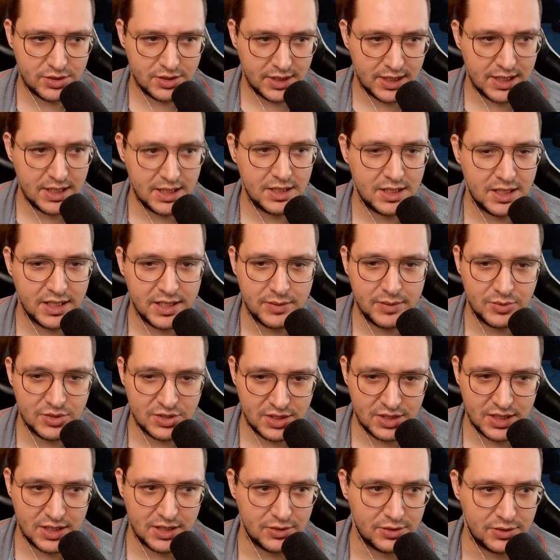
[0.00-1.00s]
in-game
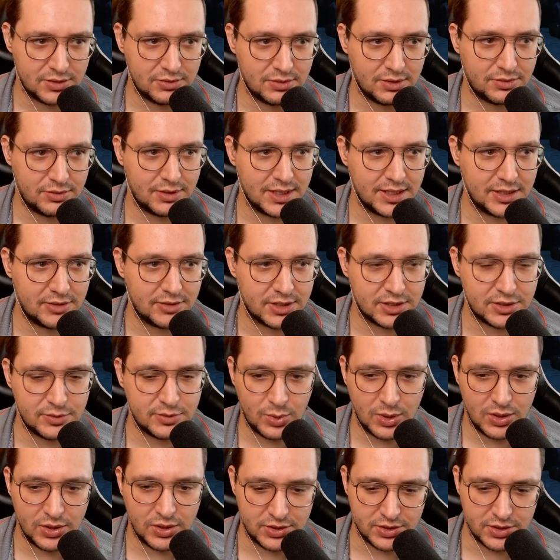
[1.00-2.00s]
sounds with Leatrix
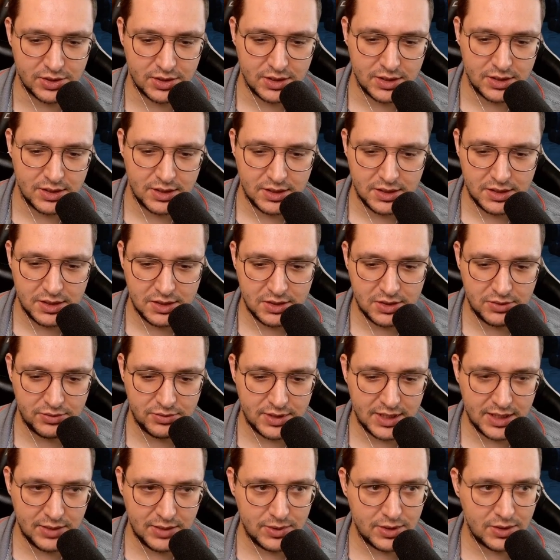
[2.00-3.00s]
Plus. So for
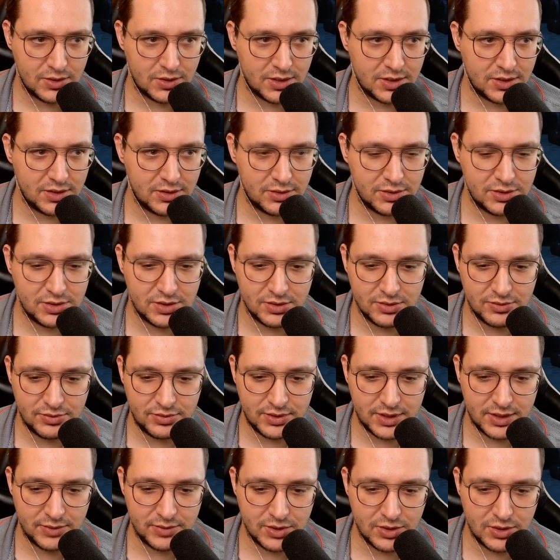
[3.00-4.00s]
that we're gonna do
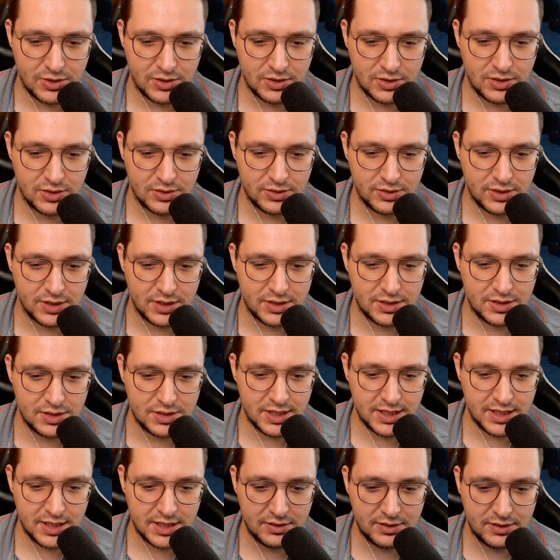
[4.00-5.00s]
something. We're gonna go to the
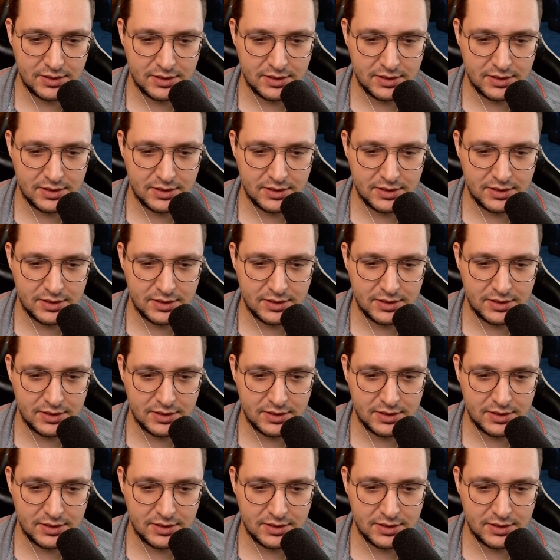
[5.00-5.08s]
chat